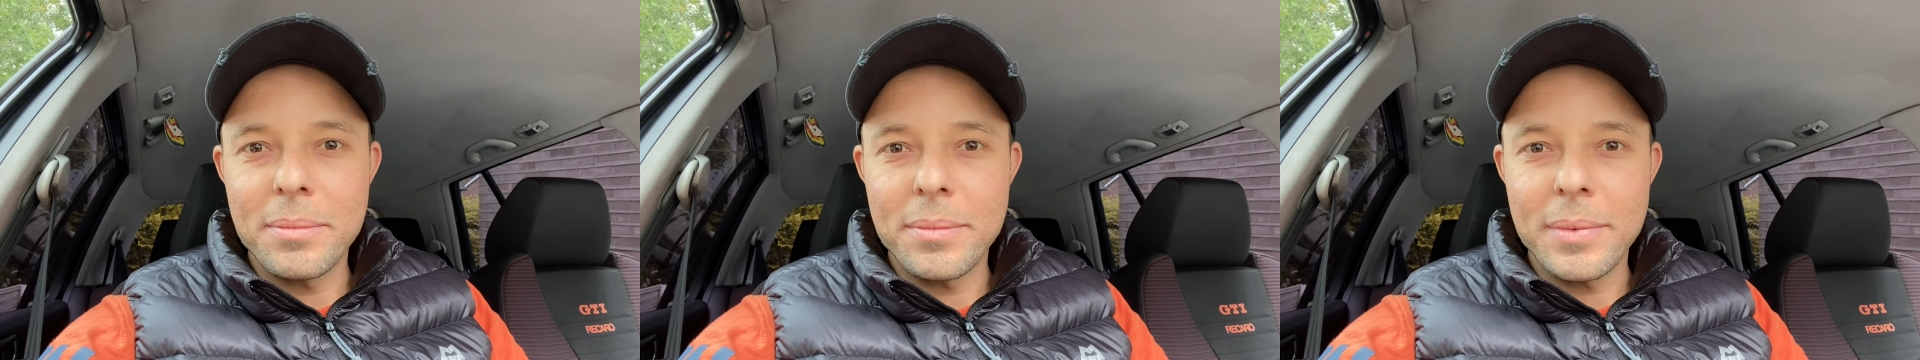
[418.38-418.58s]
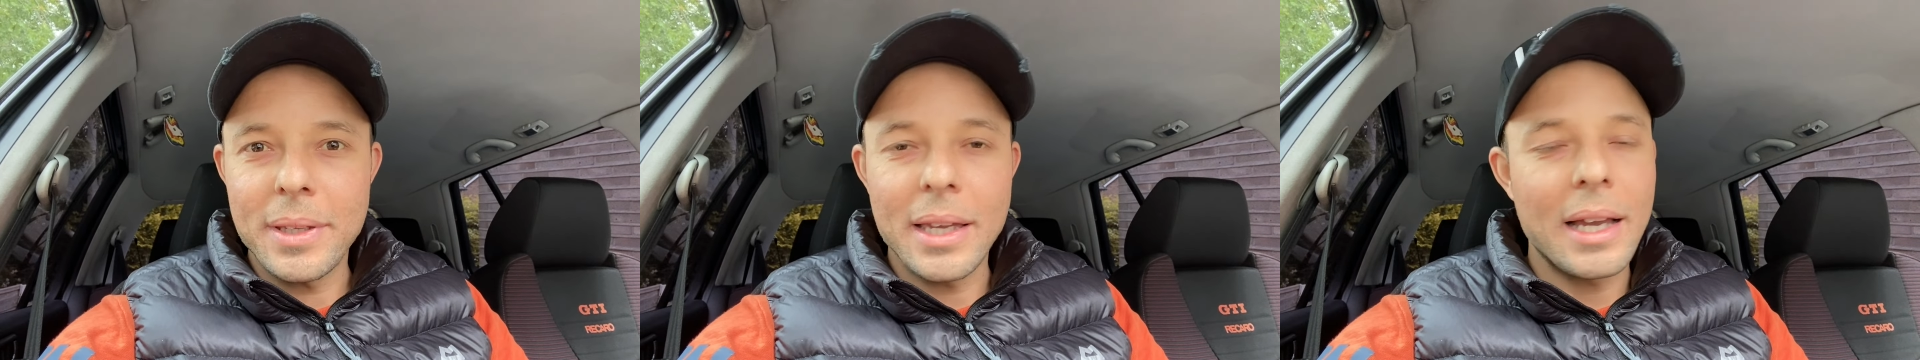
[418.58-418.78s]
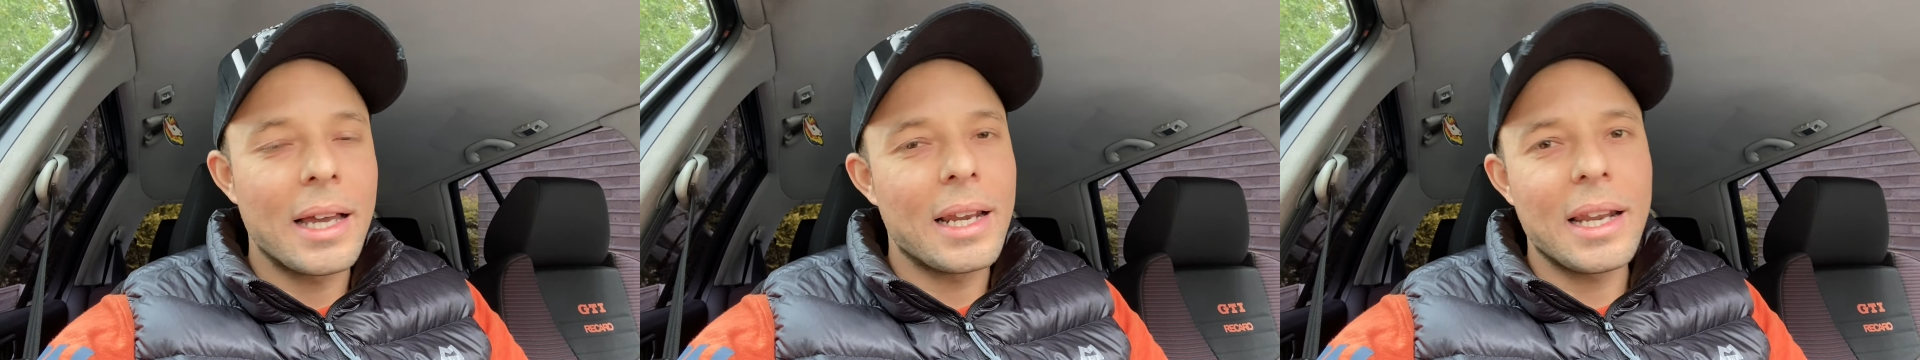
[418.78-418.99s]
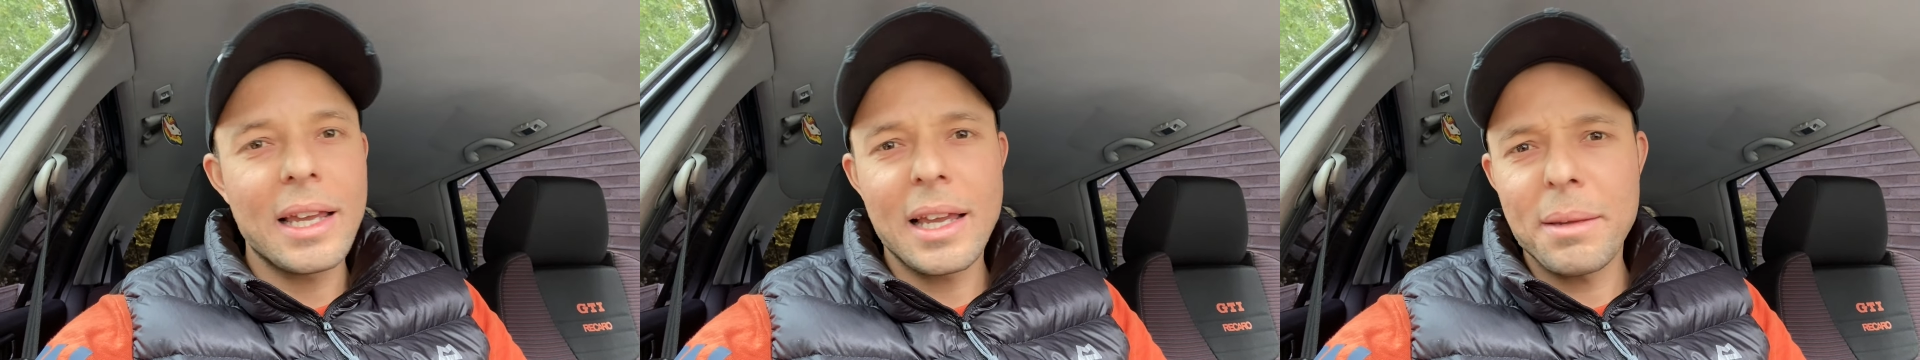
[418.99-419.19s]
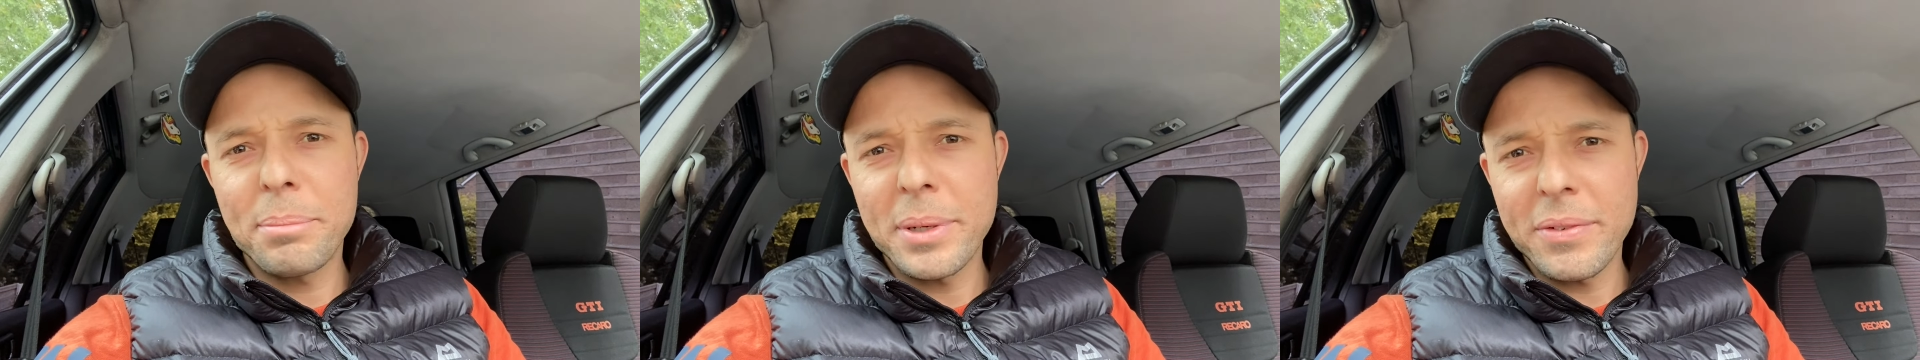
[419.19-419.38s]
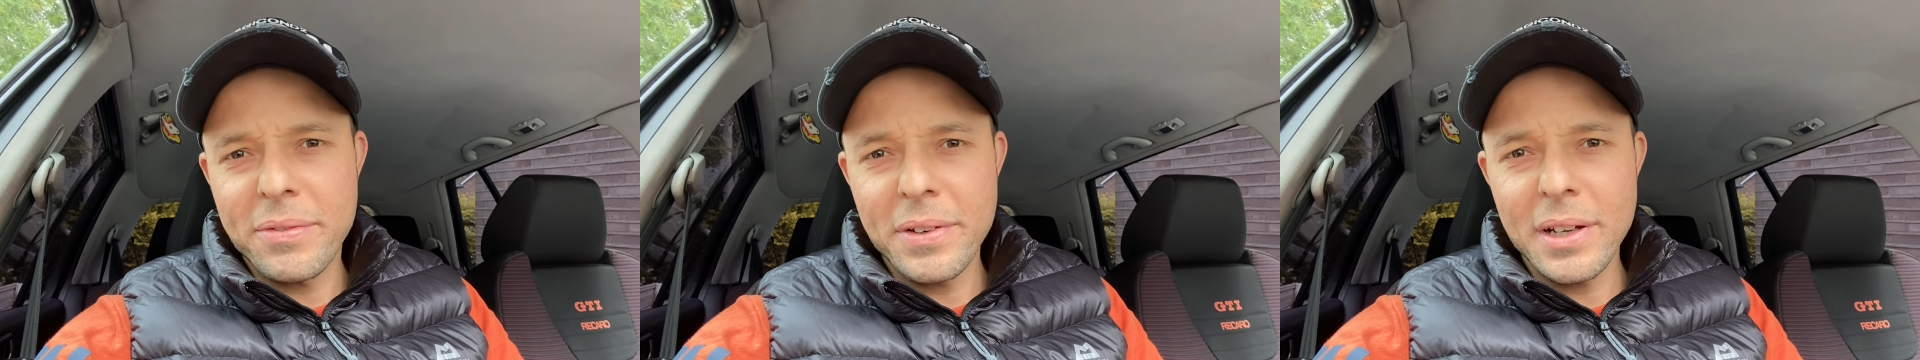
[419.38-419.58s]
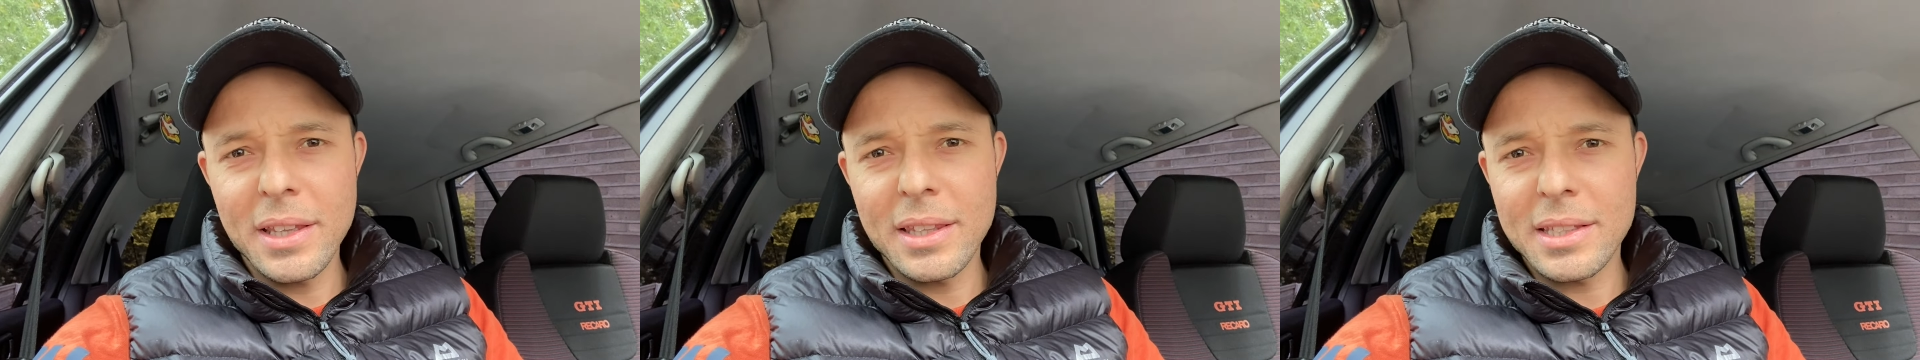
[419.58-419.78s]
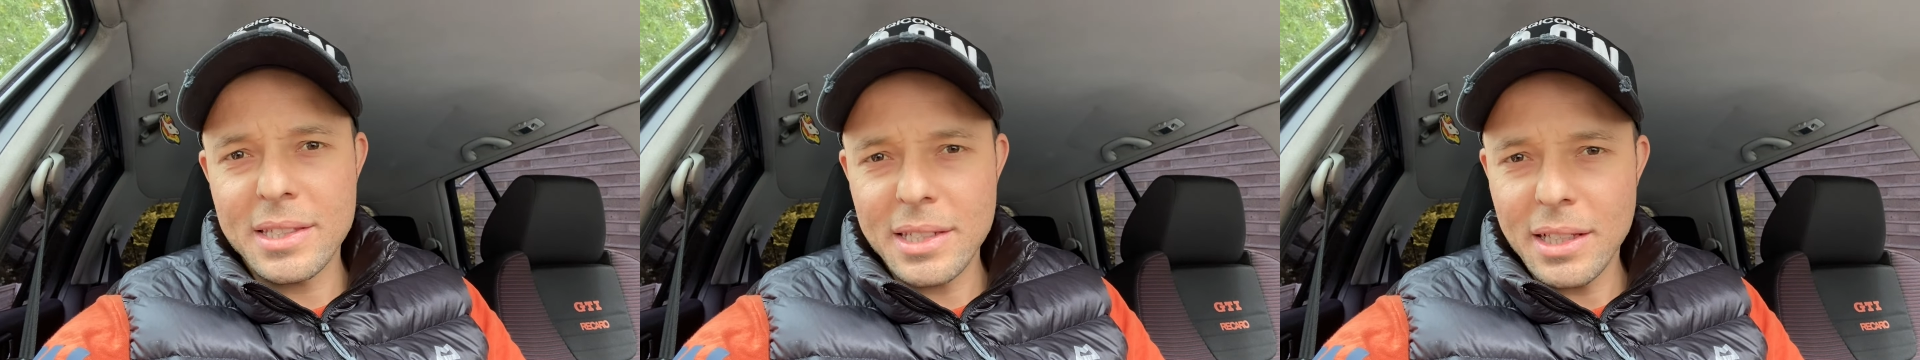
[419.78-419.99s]
Yeah, I prefer
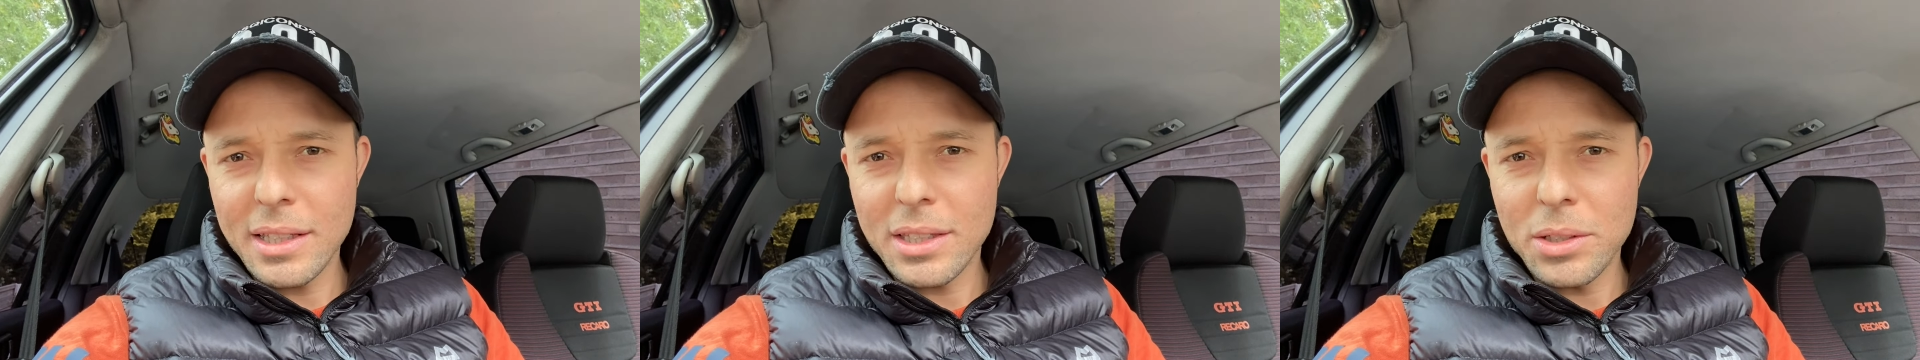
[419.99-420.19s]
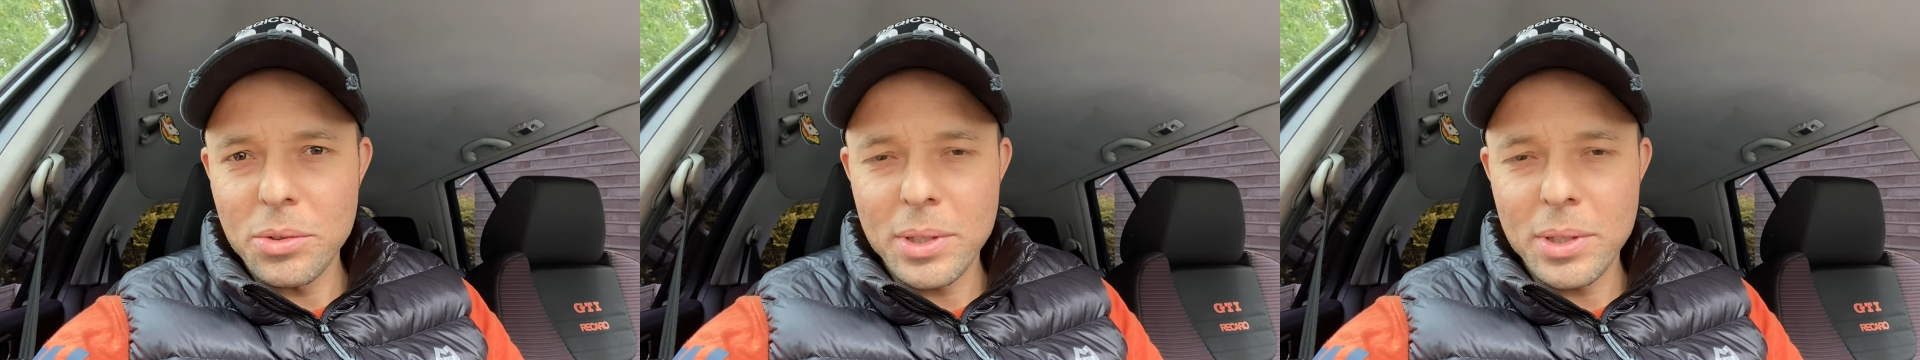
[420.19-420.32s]
the stealth